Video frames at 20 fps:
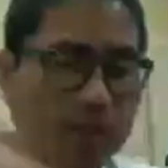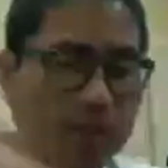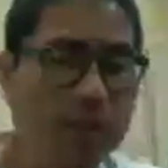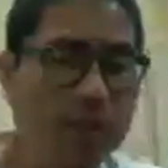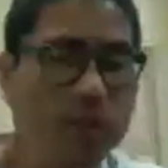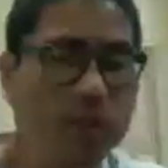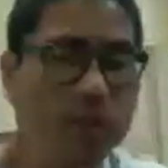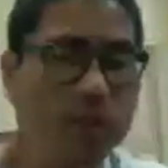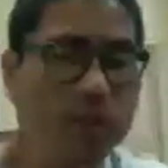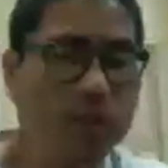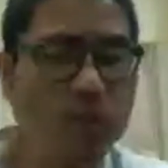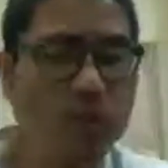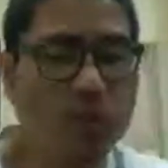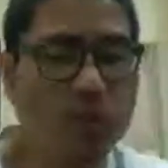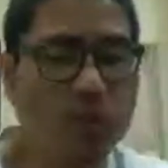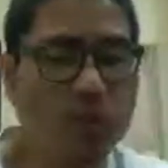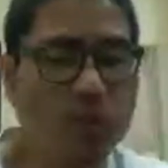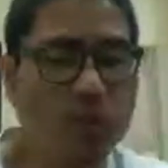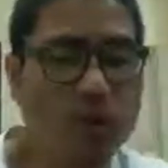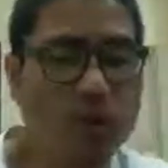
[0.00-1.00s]

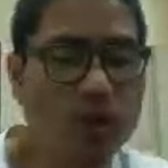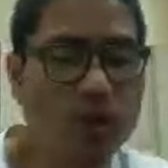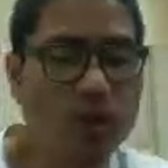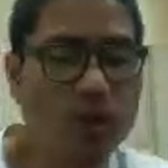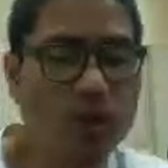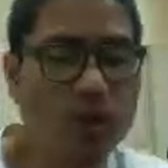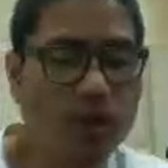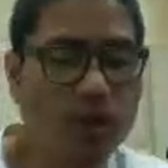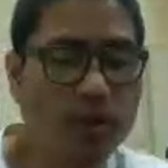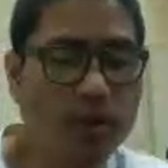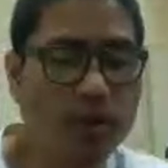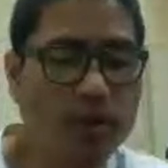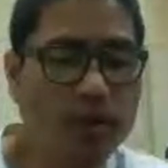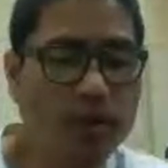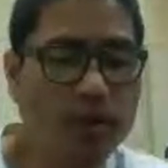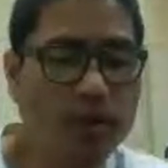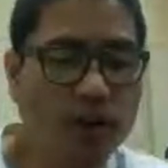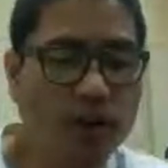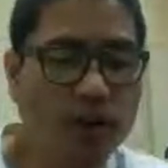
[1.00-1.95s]
So double bond